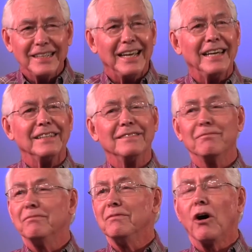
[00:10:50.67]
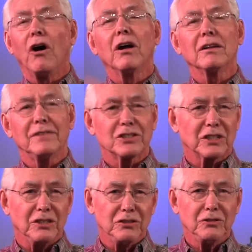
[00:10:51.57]
And all of us
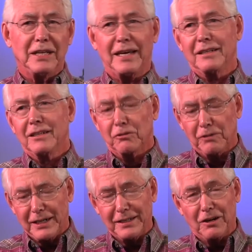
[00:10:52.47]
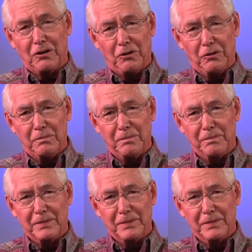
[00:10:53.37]
can do that right in our home.